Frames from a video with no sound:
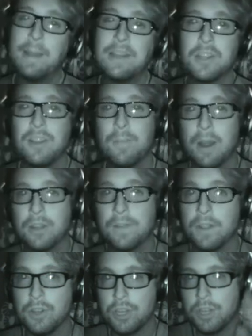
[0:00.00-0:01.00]
be too much
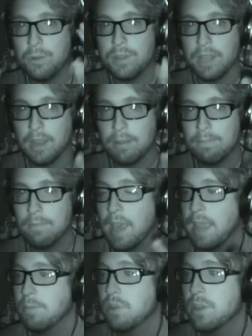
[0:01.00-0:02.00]
of the shooting
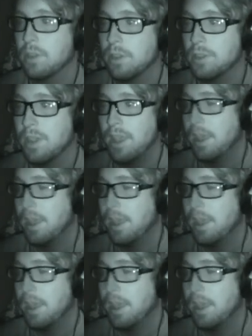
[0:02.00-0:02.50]
games because,